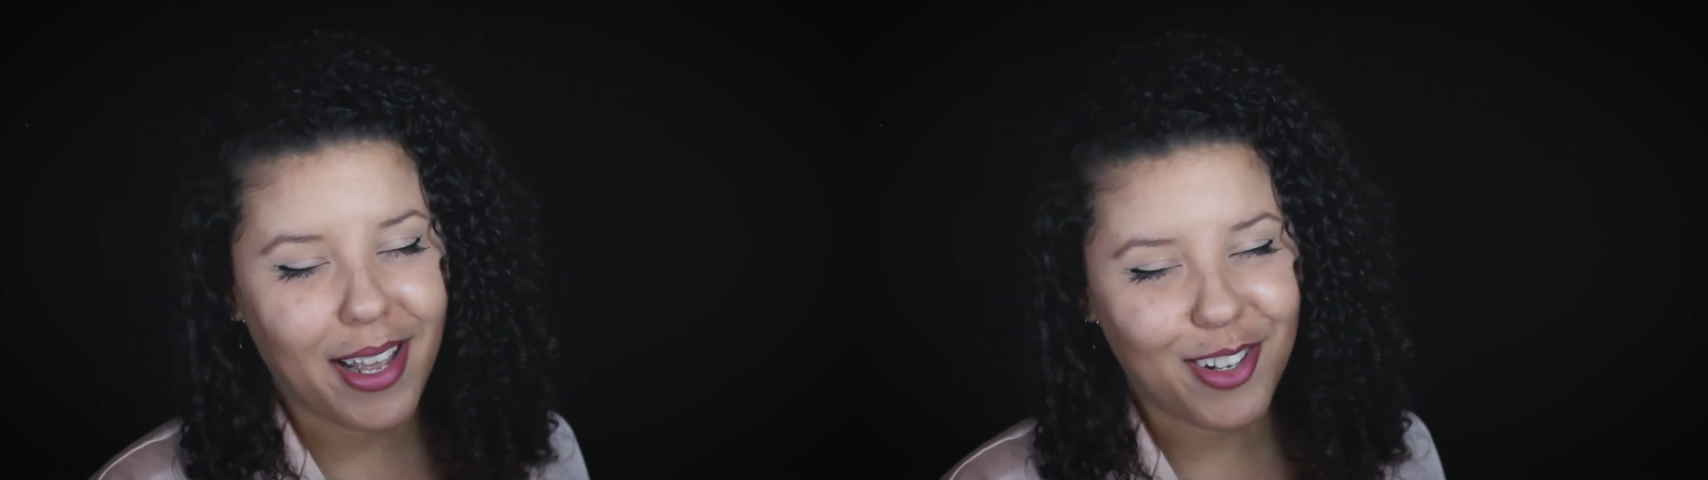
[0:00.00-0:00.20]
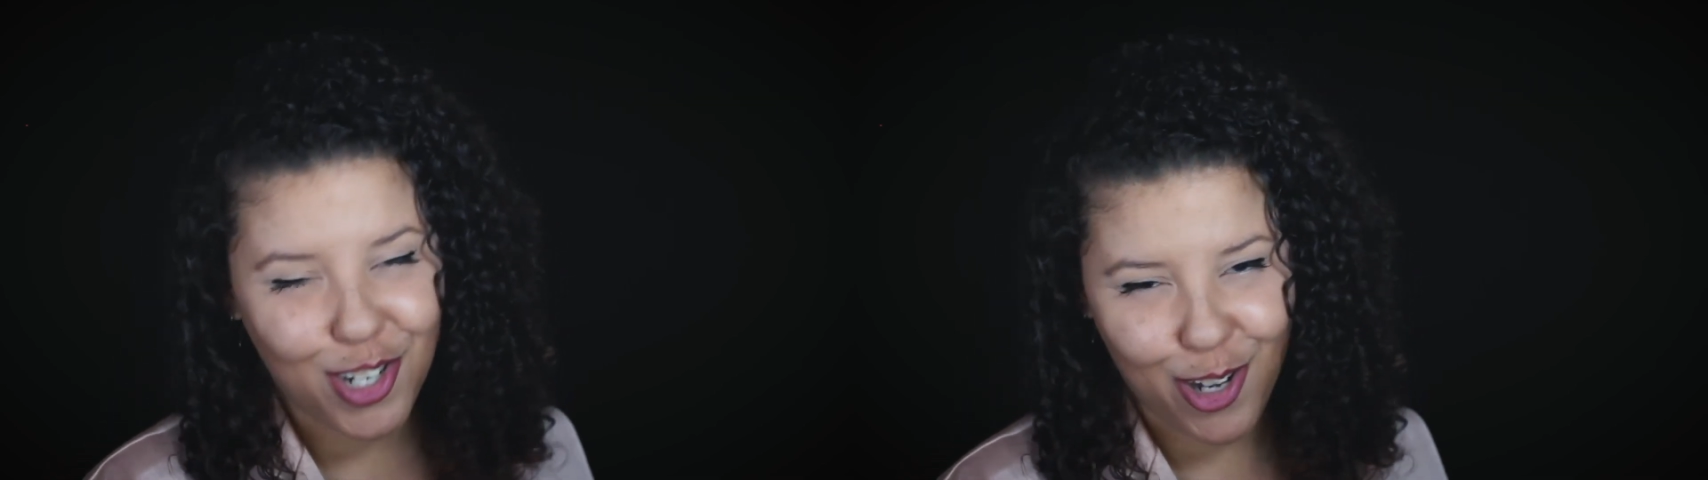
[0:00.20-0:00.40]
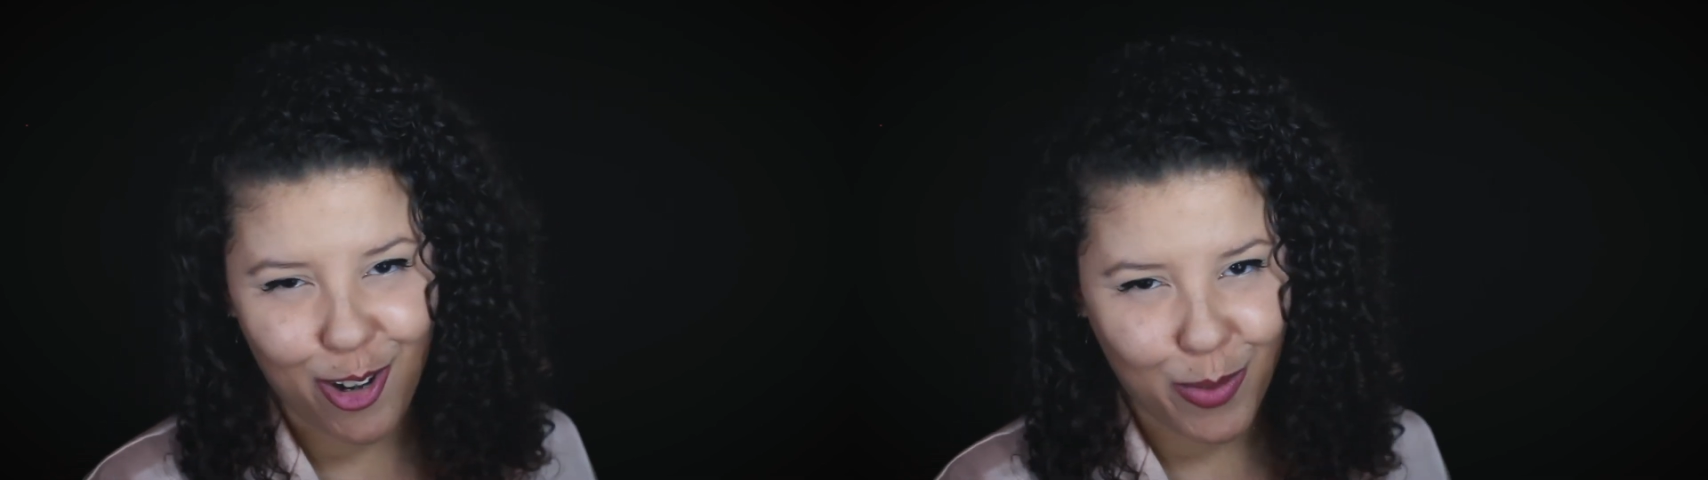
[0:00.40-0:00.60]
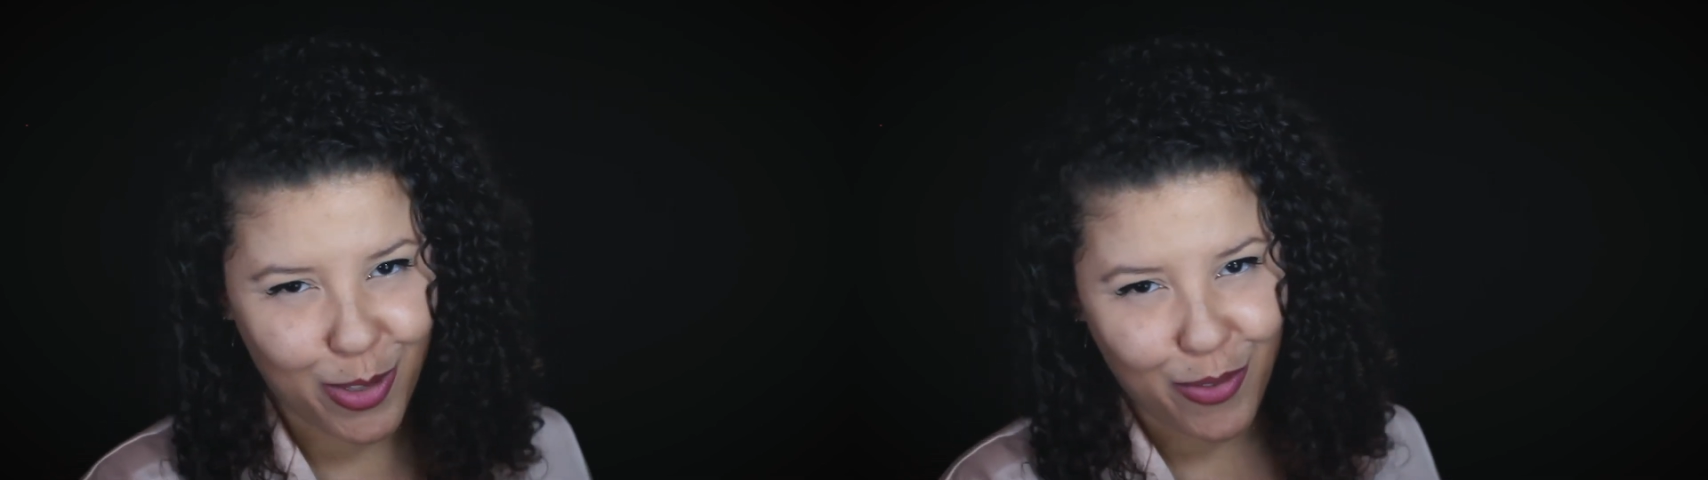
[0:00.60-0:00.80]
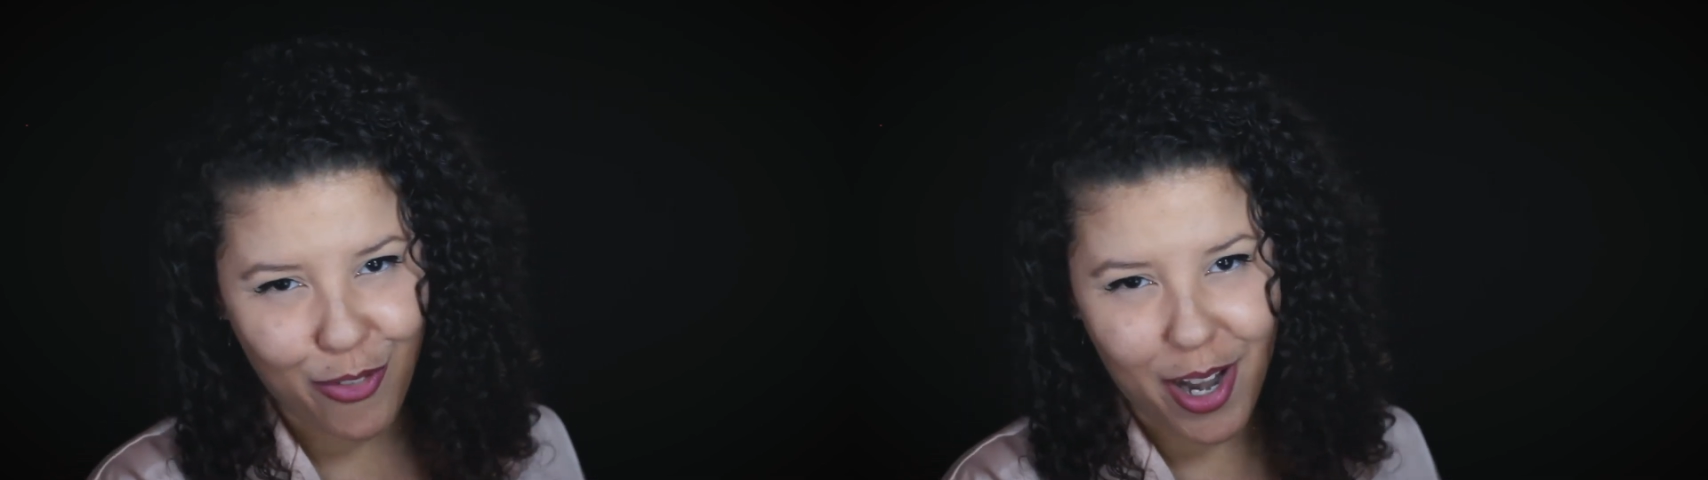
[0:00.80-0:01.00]
and share it
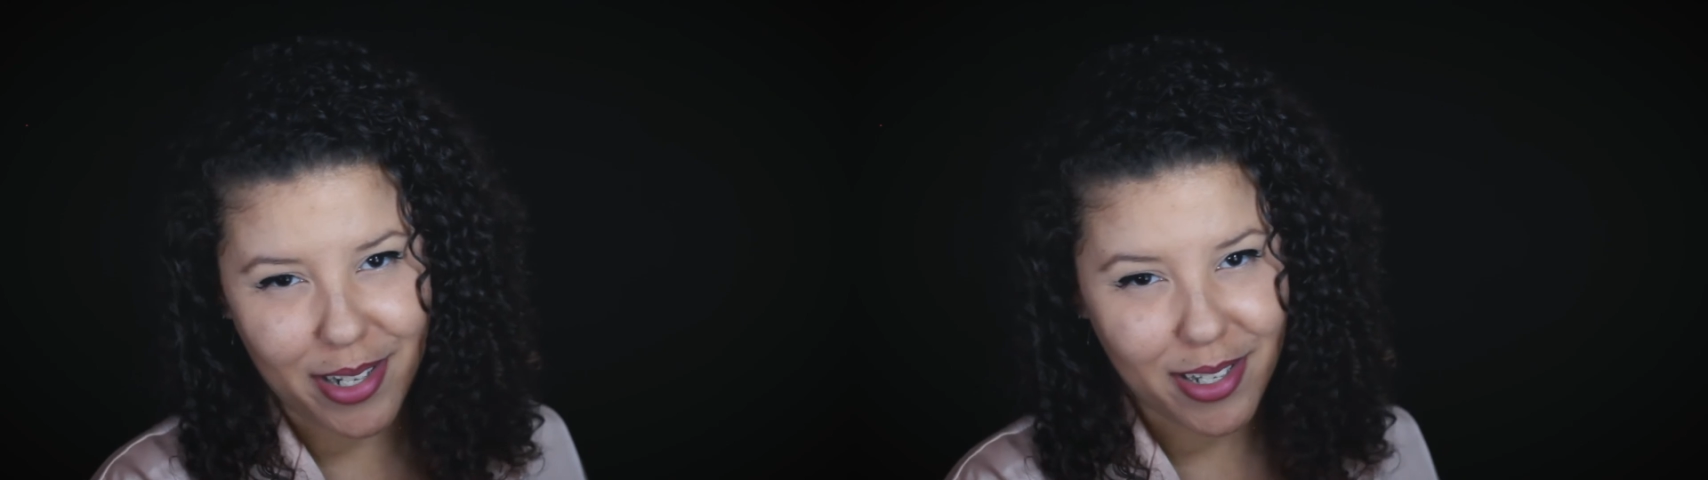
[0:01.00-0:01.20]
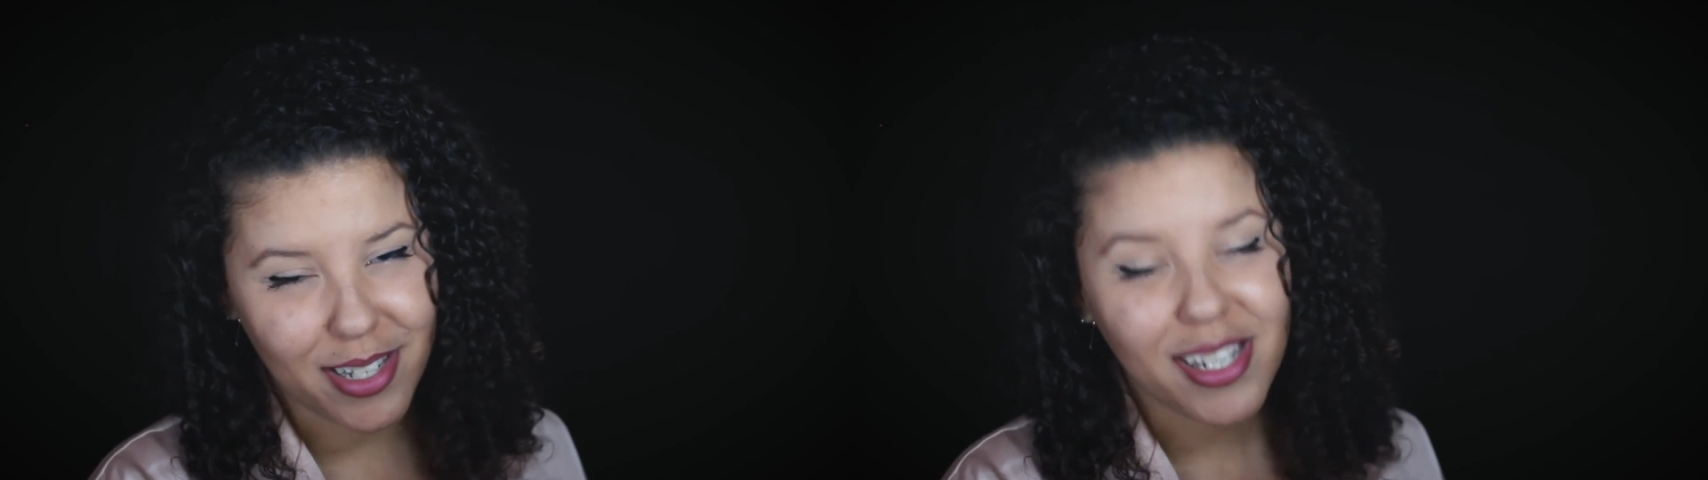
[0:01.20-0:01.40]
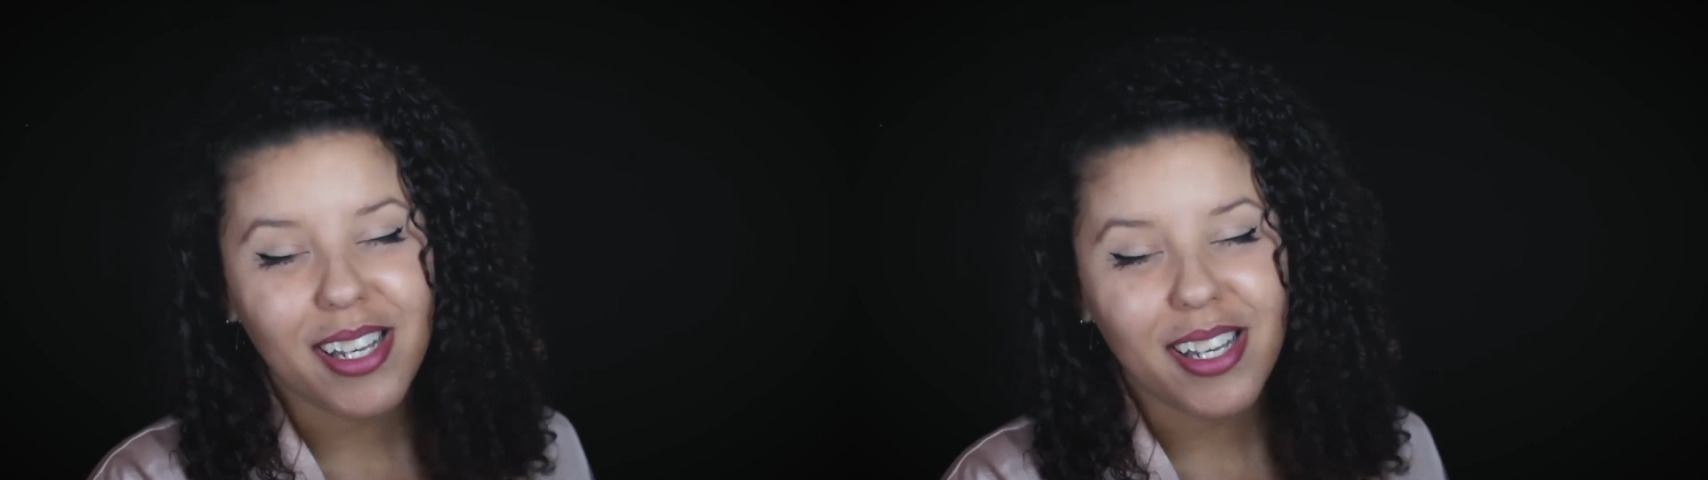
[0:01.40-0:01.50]
with a friend.